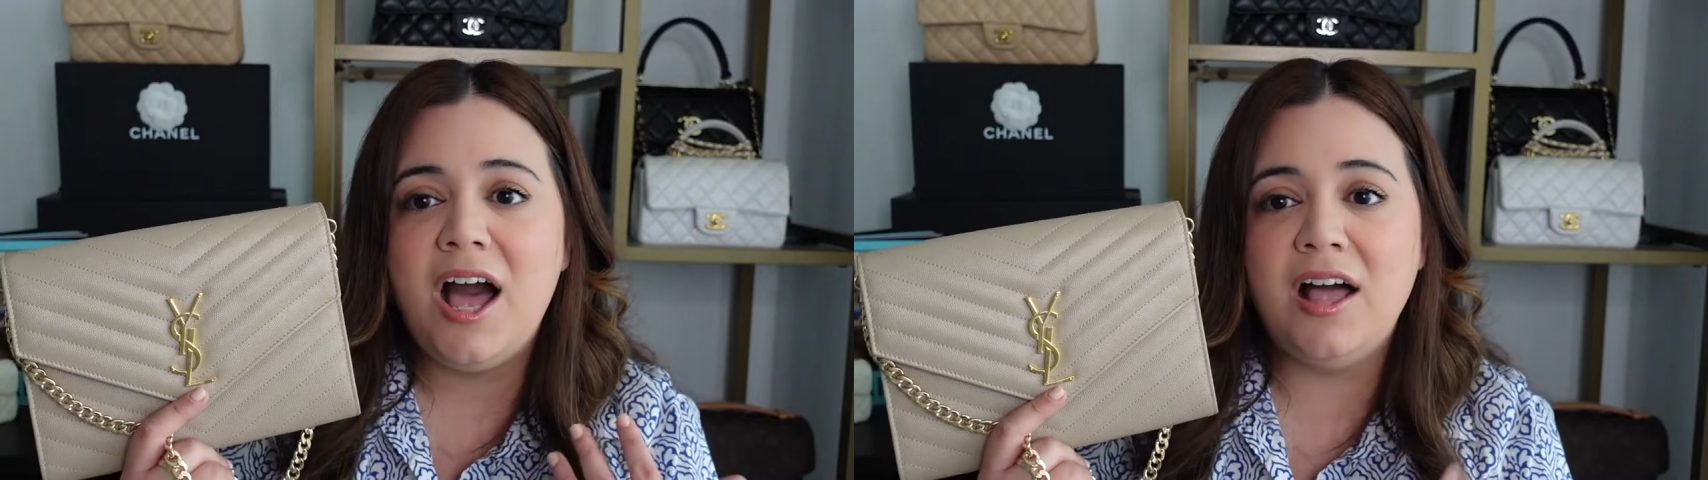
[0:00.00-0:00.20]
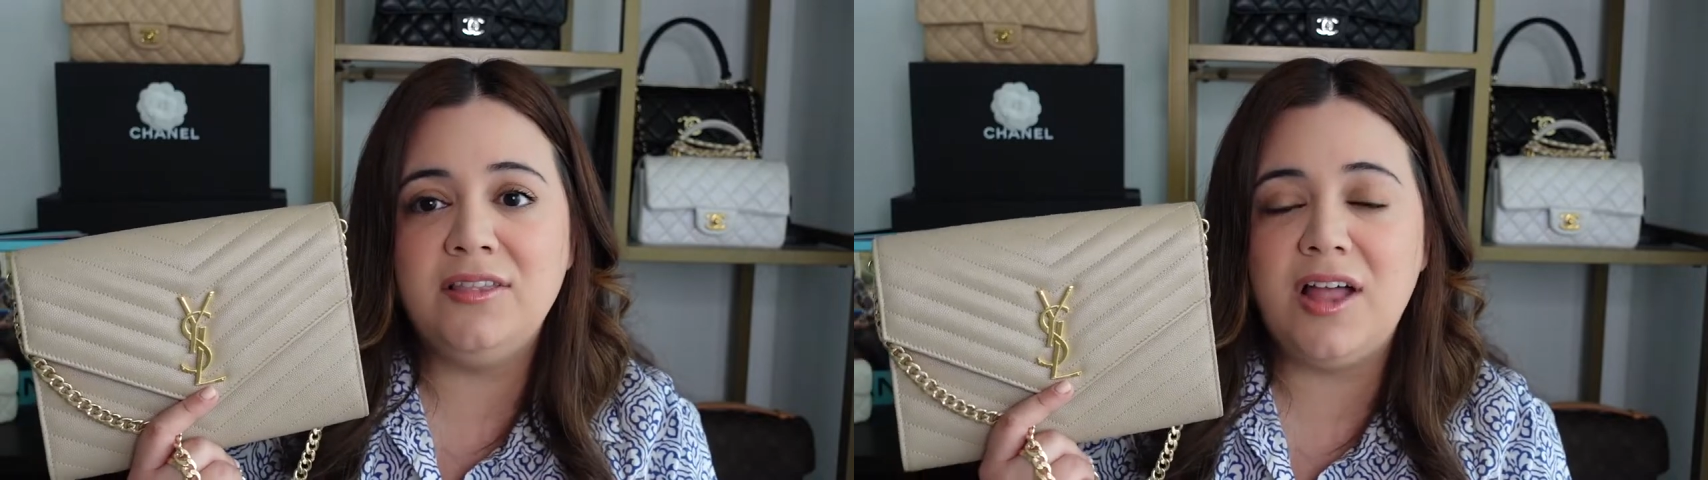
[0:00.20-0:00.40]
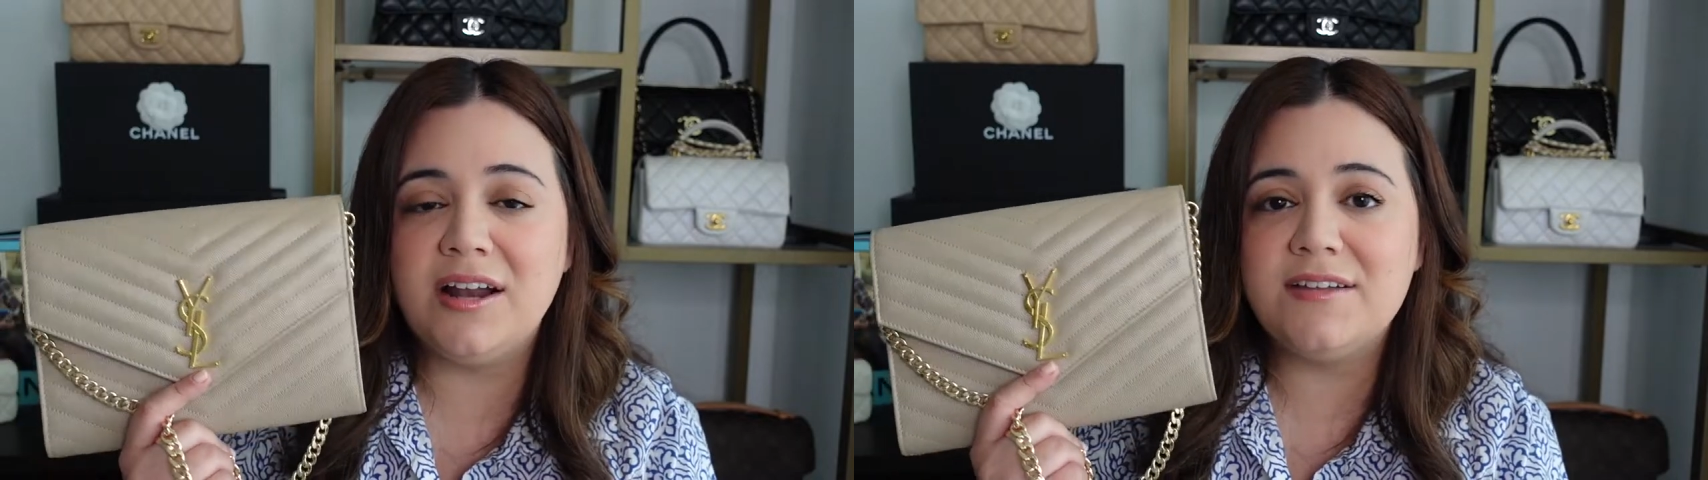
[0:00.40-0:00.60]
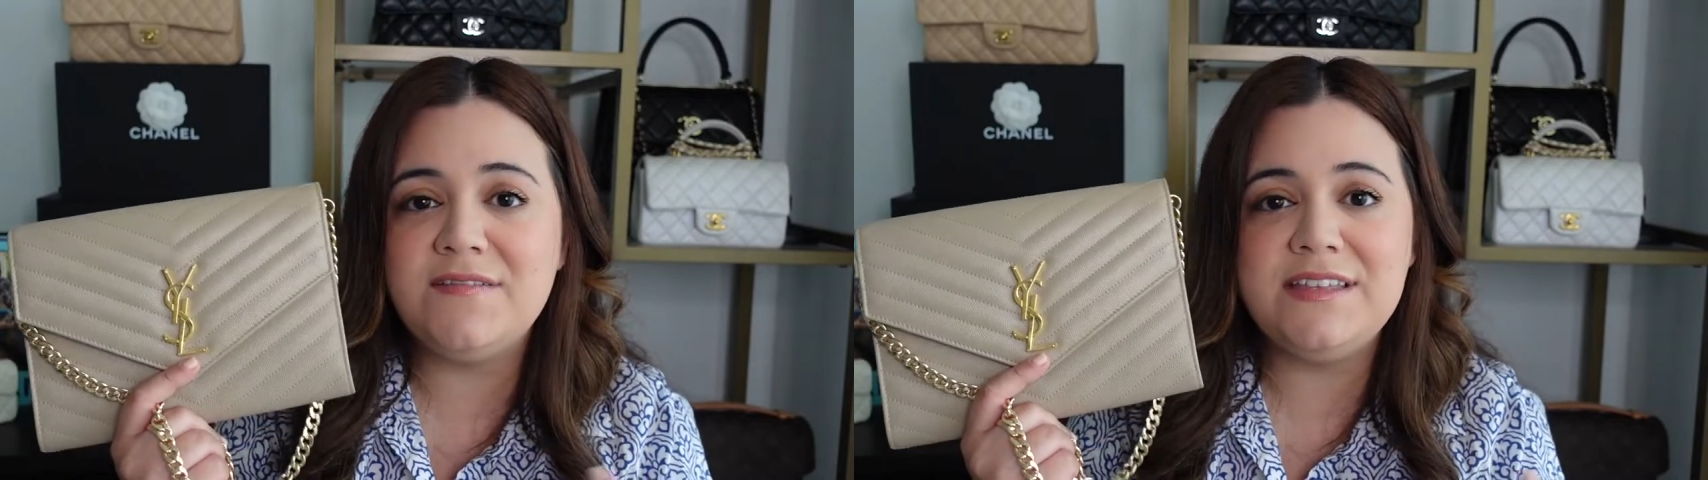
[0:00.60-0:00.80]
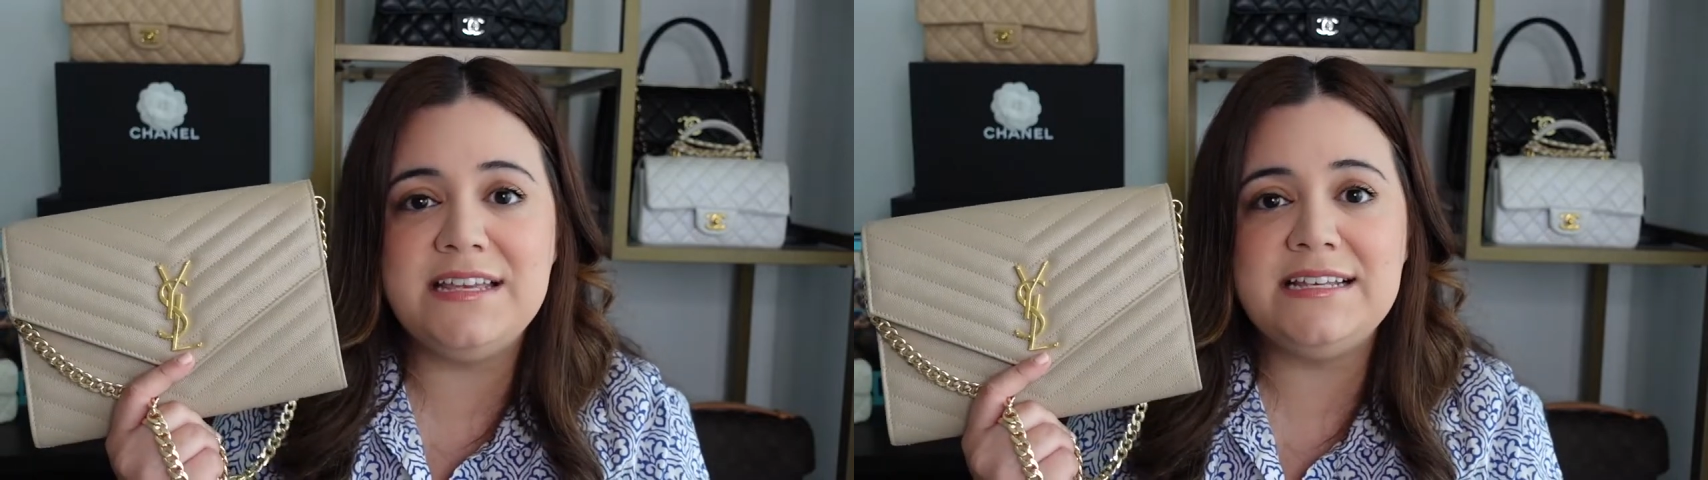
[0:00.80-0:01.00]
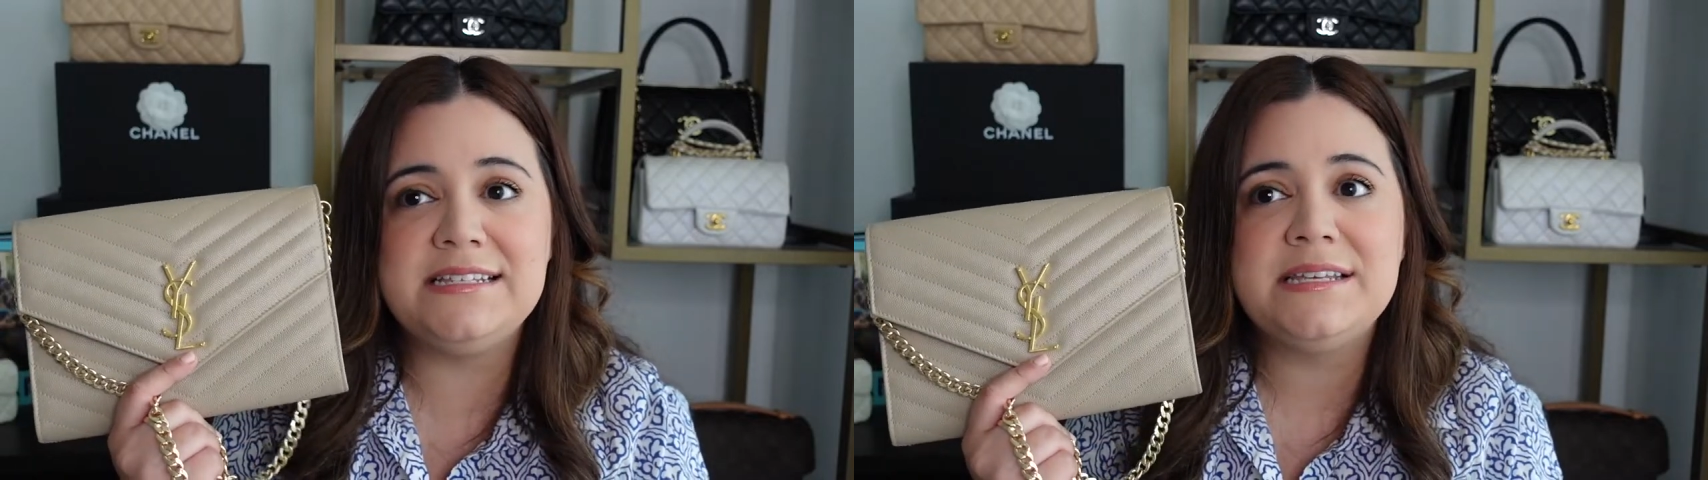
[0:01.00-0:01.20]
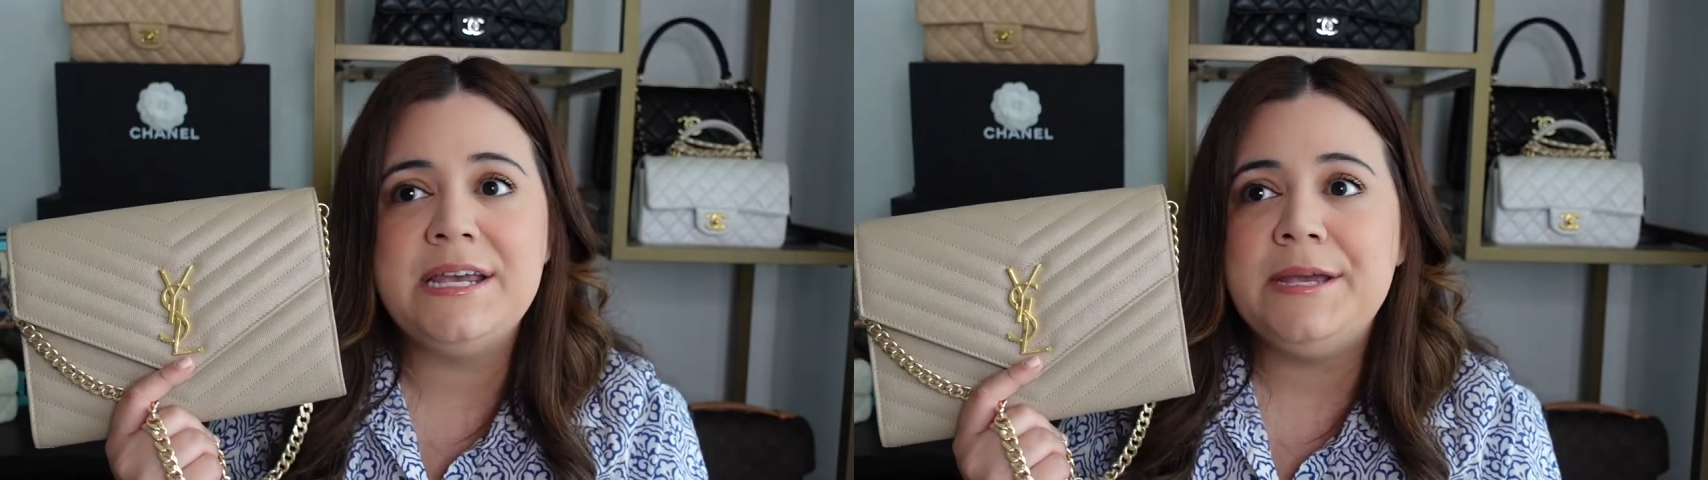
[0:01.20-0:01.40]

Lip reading: a lot of these